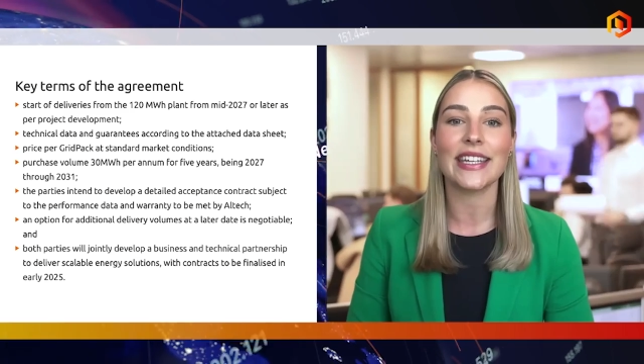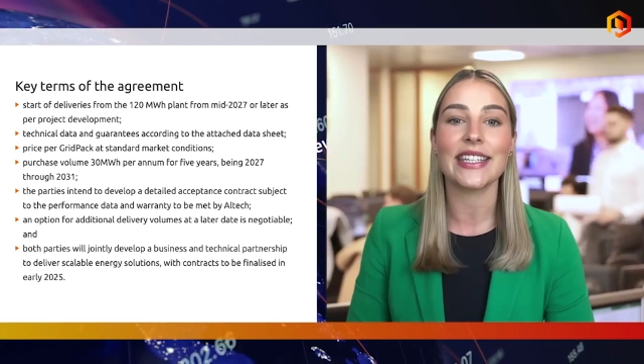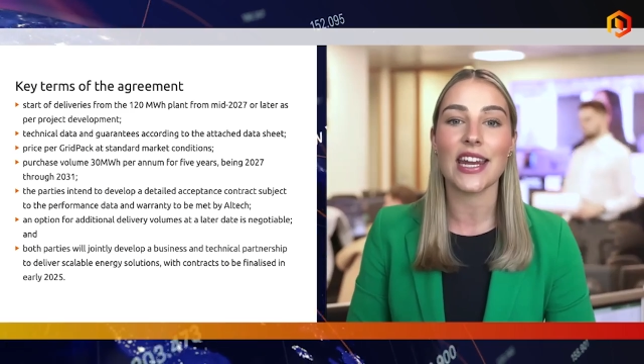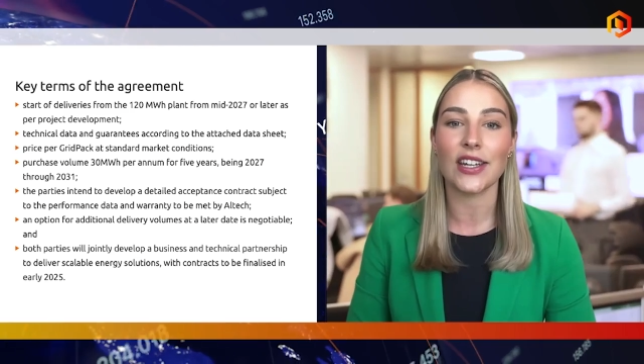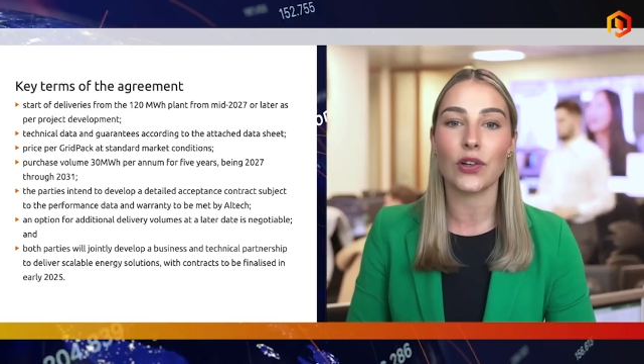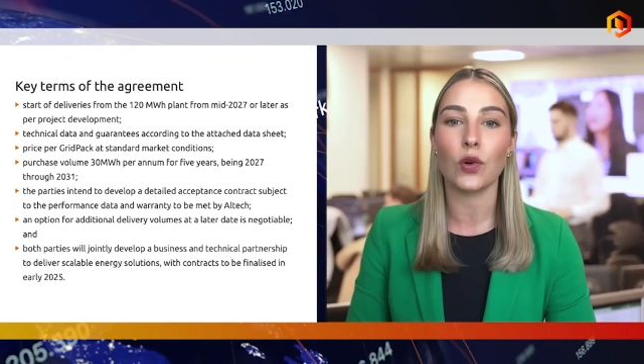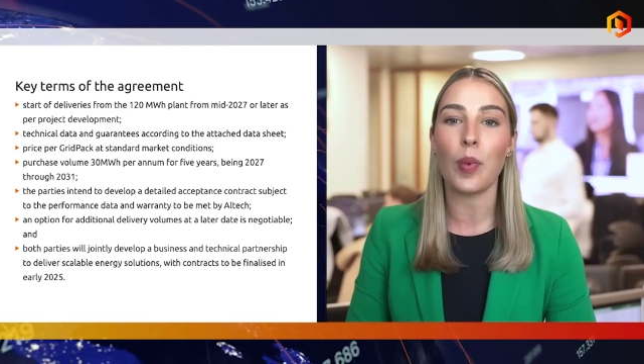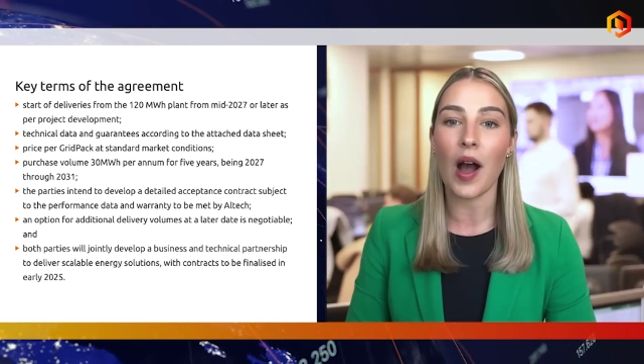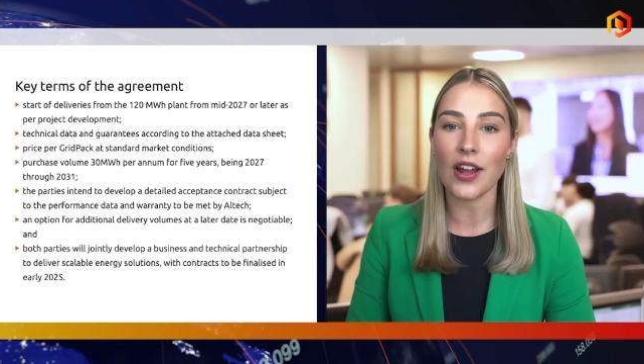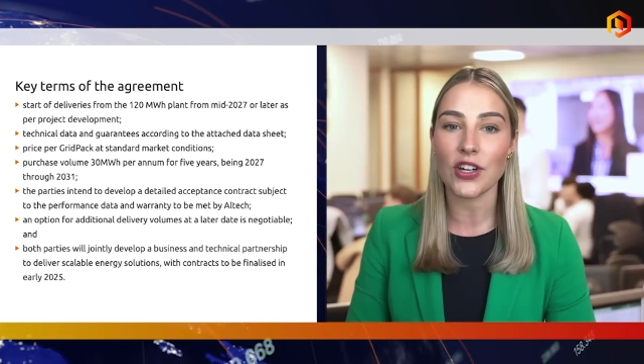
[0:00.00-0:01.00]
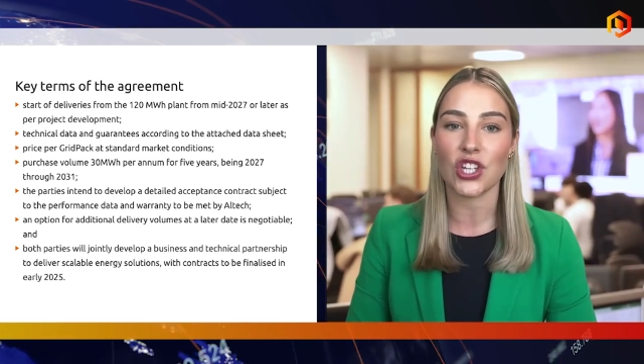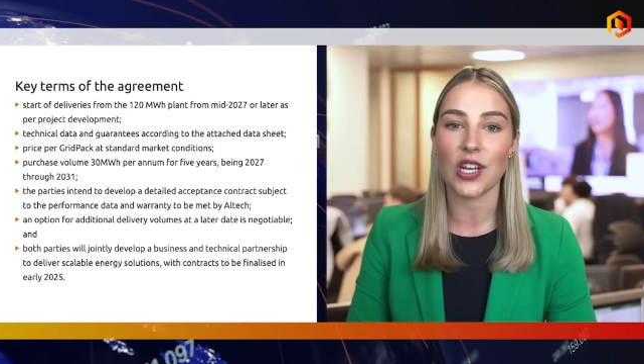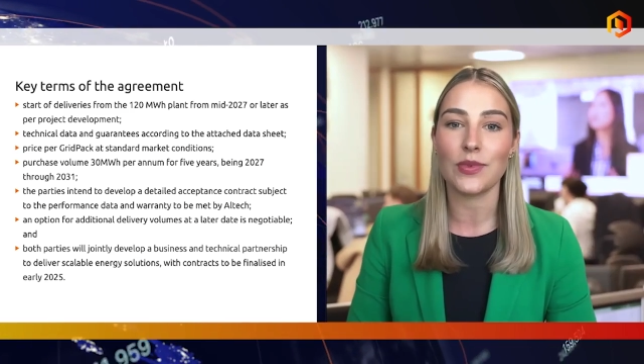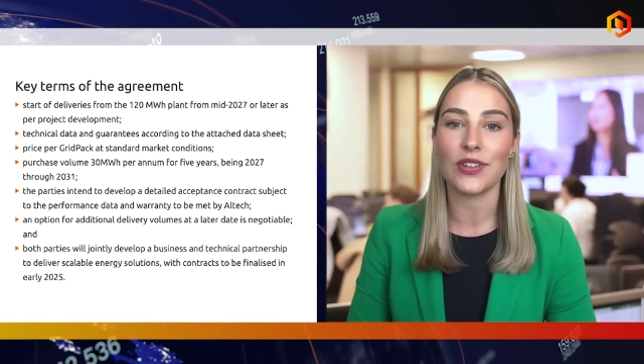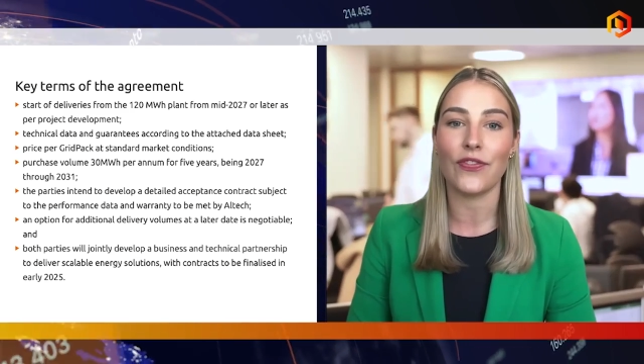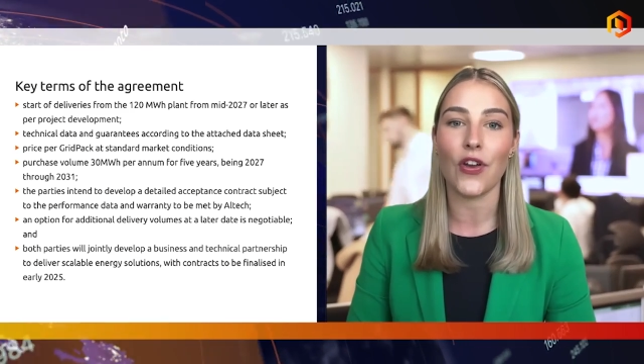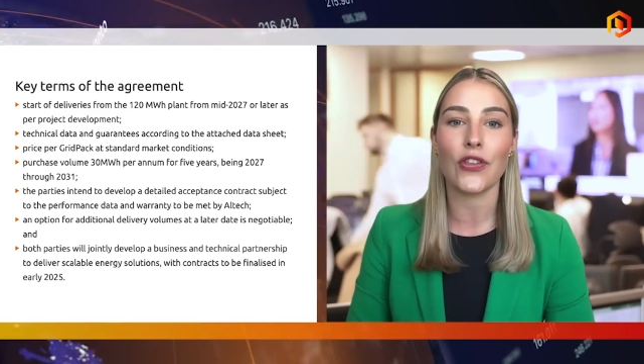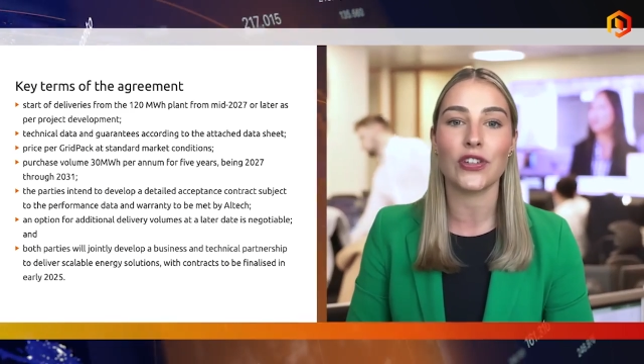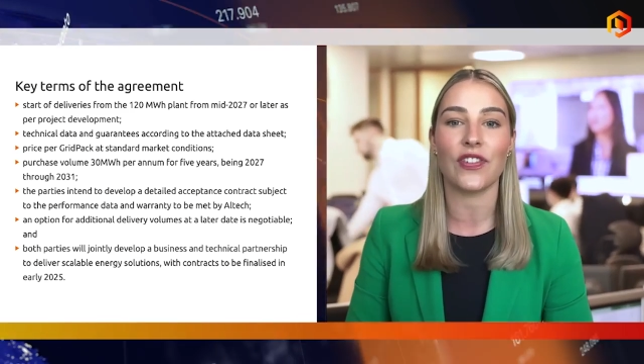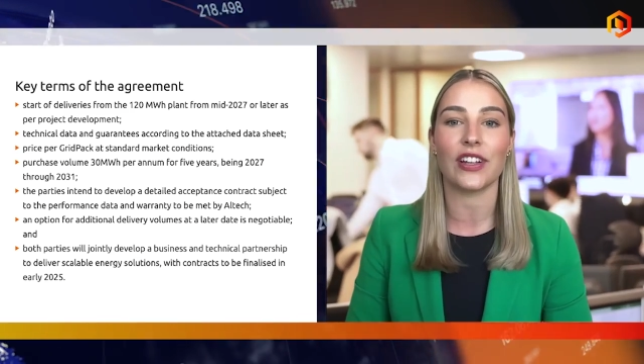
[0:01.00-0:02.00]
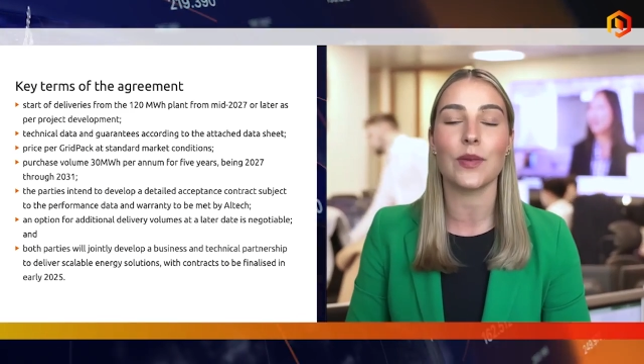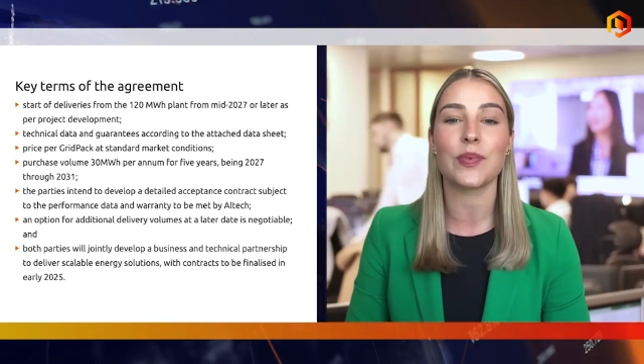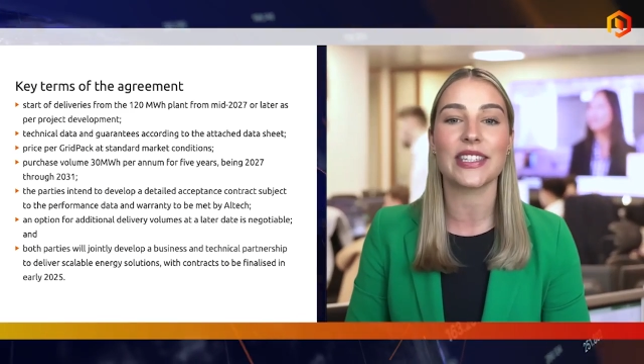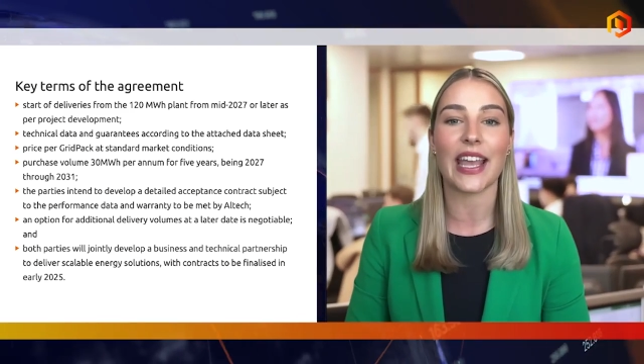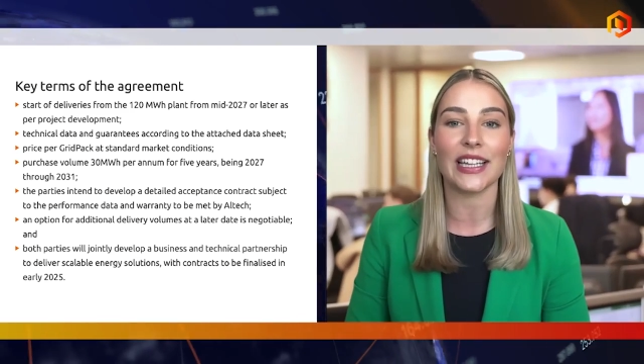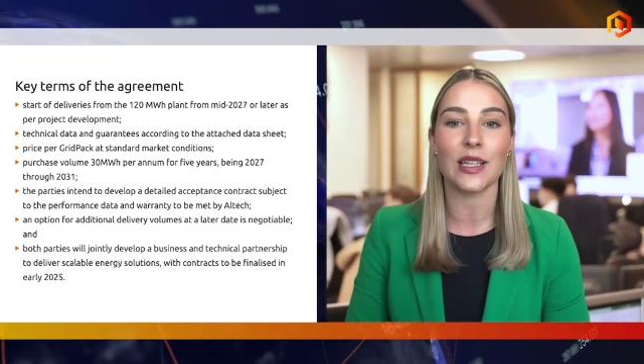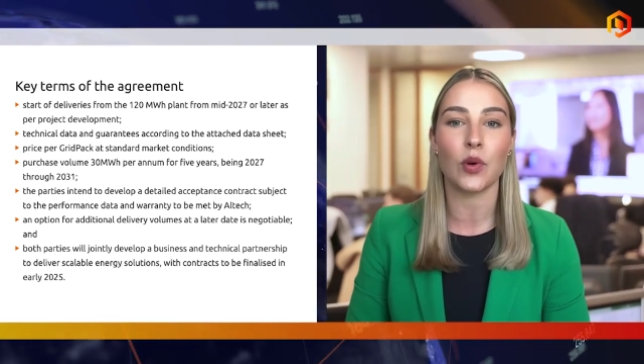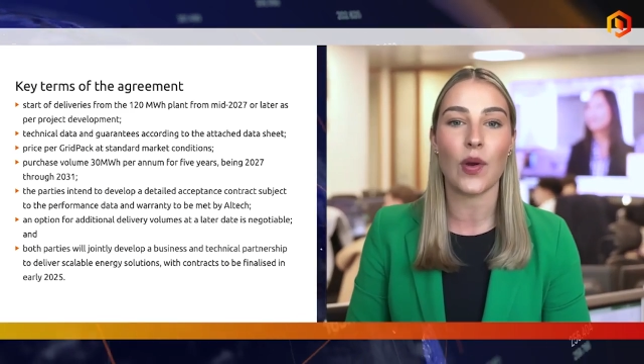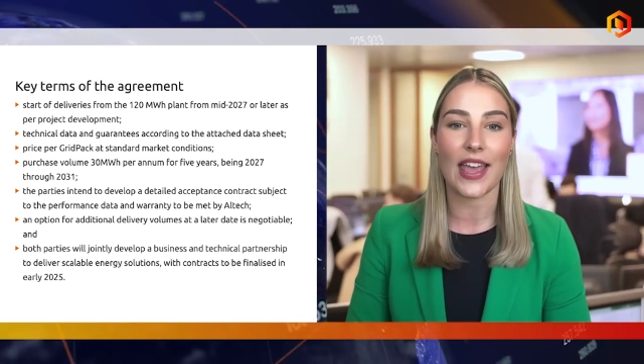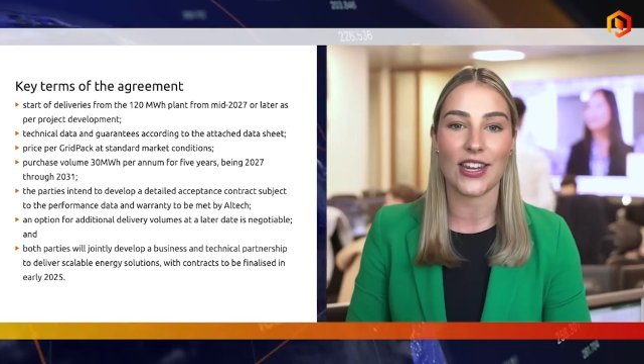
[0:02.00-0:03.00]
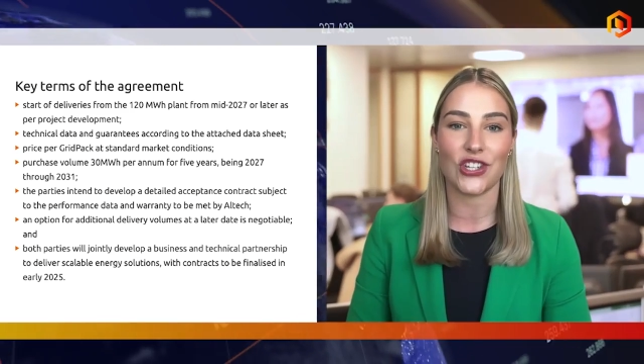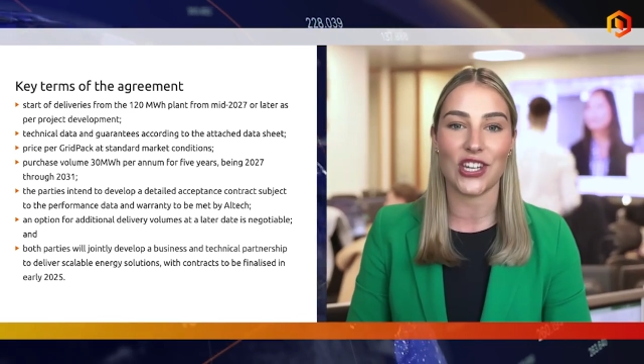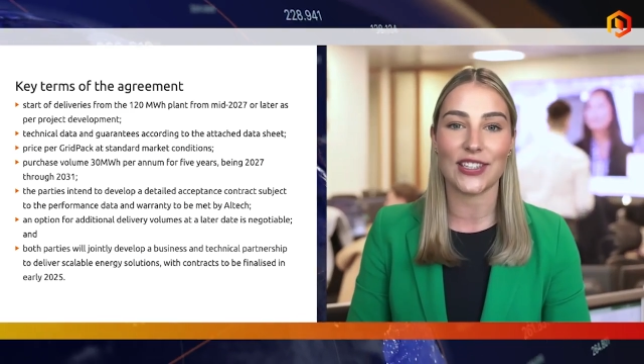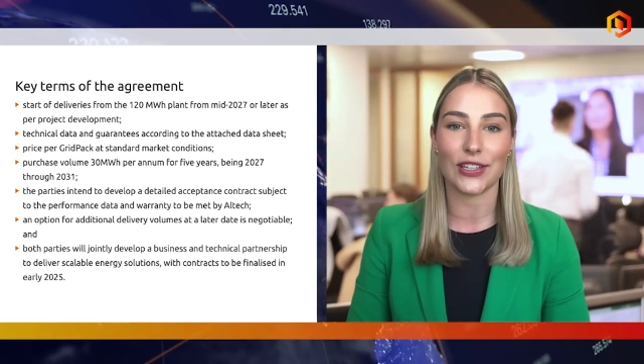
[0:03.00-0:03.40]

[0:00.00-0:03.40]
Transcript: and technical partnership to further develop scalable energy